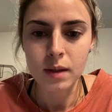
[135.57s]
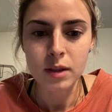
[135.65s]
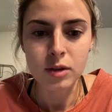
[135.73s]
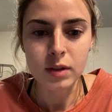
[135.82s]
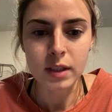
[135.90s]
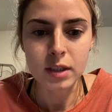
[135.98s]

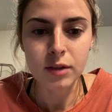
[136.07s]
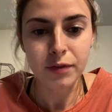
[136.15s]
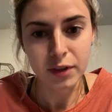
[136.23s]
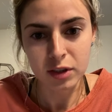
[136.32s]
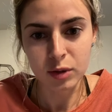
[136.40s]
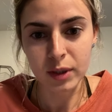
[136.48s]
So that's the
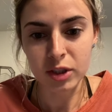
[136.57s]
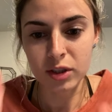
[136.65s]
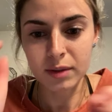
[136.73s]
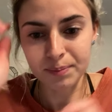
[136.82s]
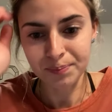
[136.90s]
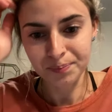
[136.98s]
first
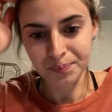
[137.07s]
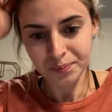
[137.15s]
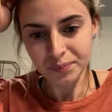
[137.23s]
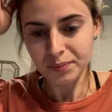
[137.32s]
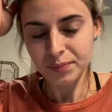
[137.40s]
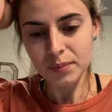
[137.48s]
question.
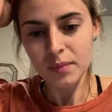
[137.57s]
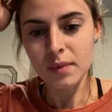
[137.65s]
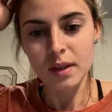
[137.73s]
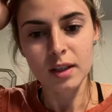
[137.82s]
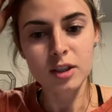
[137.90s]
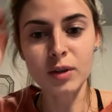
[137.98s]

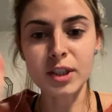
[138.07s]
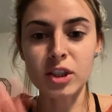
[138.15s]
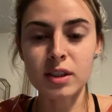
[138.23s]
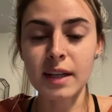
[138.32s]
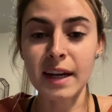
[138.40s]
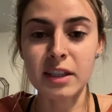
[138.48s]
So I
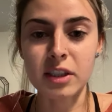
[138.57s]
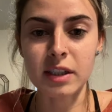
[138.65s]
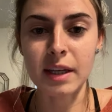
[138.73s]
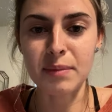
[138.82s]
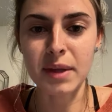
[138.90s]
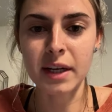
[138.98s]
just tagged her
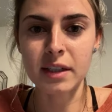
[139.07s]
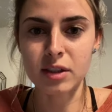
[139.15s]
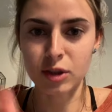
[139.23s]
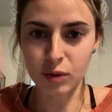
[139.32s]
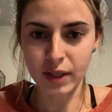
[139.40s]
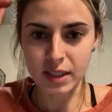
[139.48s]
name there,
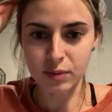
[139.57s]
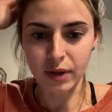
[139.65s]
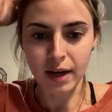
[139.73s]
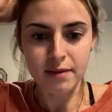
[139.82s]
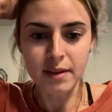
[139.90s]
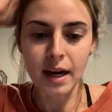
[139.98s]
so you guys will
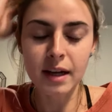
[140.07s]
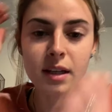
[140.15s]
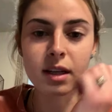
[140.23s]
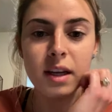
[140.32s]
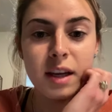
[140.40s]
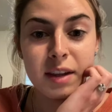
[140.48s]
have that.
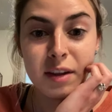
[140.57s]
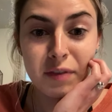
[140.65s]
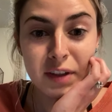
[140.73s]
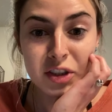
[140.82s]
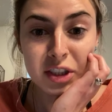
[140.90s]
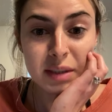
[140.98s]
The
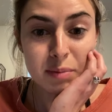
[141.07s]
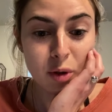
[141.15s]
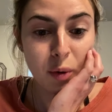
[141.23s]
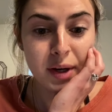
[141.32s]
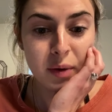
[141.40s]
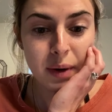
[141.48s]
filter keeps
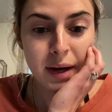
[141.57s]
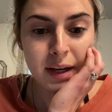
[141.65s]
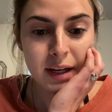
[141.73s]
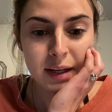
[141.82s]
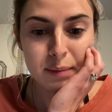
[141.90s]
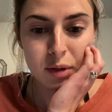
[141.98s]
going away,
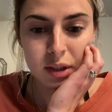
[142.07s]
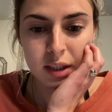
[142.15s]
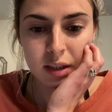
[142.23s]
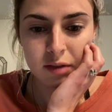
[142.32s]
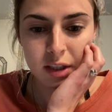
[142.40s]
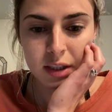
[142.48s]
and I'm
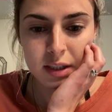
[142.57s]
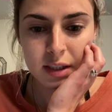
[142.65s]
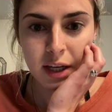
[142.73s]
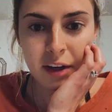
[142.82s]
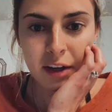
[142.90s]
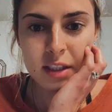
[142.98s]
looking really
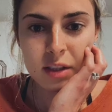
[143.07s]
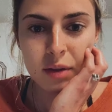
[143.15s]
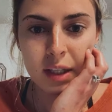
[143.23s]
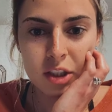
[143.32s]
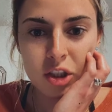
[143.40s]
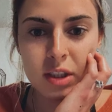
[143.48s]
scary, so
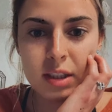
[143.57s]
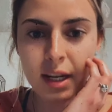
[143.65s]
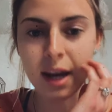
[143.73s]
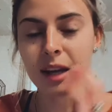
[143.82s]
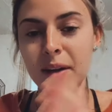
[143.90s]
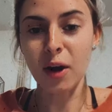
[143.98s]
that should
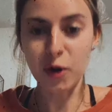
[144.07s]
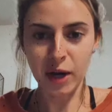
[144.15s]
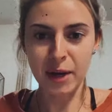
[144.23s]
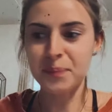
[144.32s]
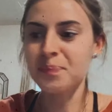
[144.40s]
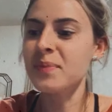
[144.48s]
stay.
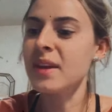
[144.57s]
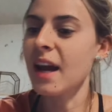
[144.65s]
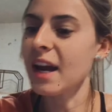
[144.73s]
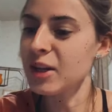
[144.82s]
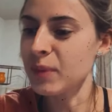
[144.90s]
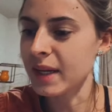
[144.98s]
Okay.
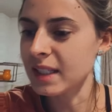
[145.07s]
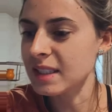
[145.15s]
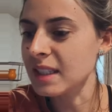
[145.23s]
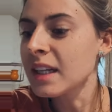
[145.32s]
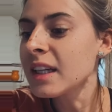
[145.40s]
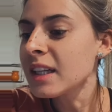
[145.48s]
Anyways,
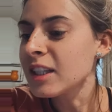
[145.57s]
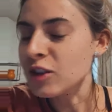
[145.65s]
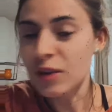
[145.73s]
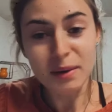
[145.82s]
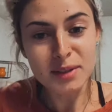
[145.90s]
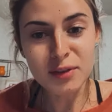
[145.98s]
so
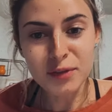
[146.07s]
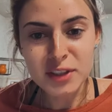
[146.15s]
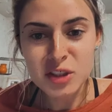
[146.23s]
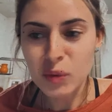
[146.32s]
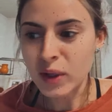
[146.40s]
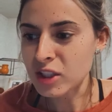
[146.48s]
that was the
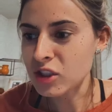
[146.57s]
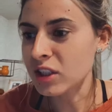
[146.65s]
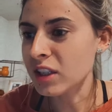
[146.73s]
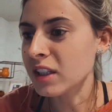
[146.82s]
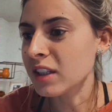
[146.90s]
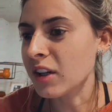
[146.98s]
first
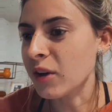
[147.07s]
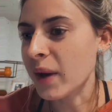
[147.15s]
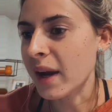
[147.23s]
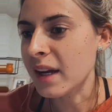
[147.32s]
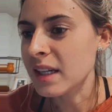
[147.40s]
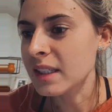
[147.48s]
question.
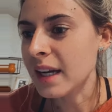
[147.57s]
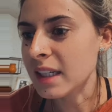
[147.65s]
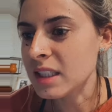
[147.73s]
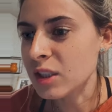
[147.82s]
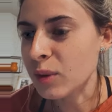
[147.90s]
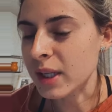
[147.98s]
Okay,
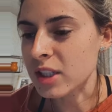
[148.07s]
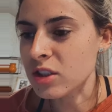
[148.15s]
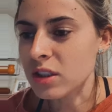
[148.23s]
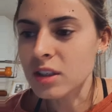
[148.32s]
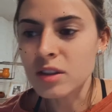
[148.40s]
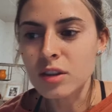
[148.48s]
next
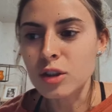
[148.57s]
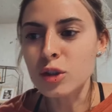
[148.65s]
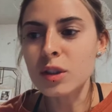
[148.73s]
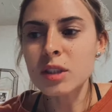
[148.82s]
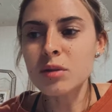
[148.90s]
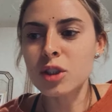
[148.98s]
question. Do
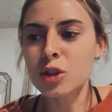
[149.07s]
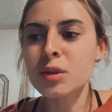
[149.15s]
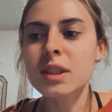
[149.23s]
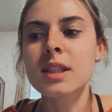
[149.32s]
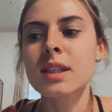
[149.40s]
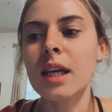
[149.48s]
you do
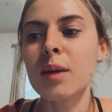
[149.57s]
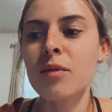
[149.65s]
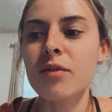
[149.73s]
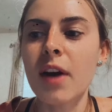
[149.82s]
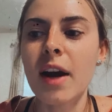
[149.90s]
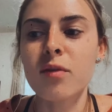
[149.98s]
the same
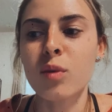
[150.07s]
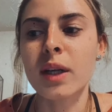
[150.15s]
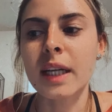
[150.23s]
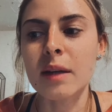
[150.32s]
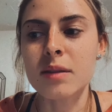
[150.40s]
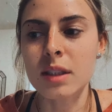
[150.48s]
5
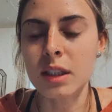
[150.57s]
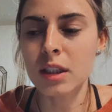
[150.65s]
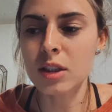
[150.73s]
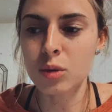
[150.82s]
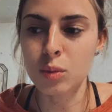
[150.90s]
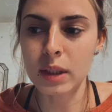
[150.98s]
workouts
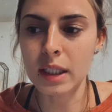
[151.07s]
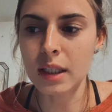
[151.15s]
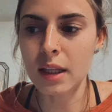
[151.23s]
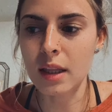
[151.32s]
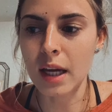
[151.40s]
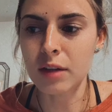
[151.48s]
each week,
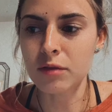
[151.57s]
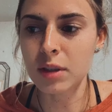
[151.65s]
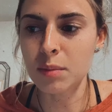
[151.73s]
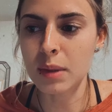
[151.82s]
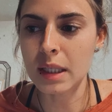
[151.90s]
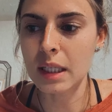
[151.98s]
then
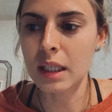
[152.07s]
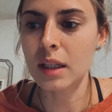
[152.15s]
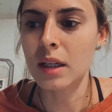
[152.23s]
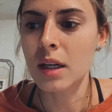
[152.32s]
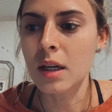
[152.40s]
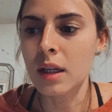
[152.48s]

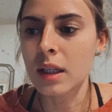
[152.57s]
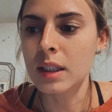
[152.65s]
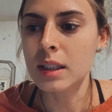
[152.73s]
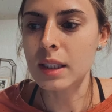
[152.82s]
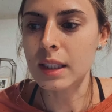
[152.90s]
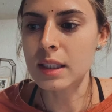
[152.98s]
repeat
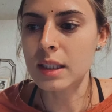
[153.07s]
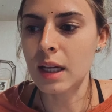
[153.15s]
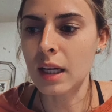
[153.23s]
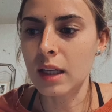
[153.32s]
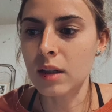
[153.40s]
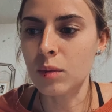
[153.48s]
6 to
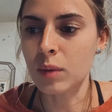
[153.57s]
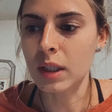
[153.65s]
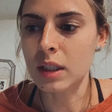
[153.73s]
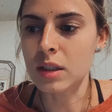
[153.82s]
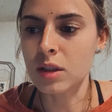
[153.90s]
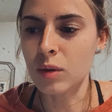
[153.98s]
8
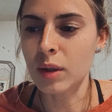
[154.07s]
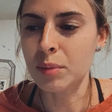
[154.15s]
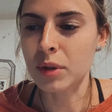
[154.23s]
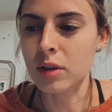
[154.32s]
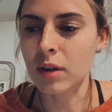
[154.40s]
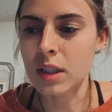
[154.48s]
weeks doing
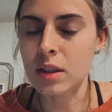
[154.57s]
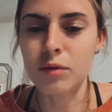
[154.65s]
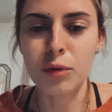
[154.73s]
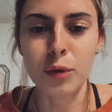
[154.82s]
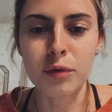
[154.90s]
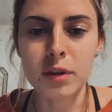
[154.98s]
progressive
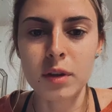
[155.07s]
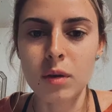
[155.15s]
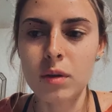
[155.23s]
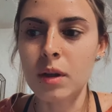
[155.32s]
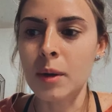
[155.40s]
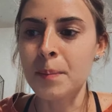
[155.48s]

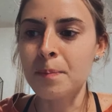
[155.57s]
overload?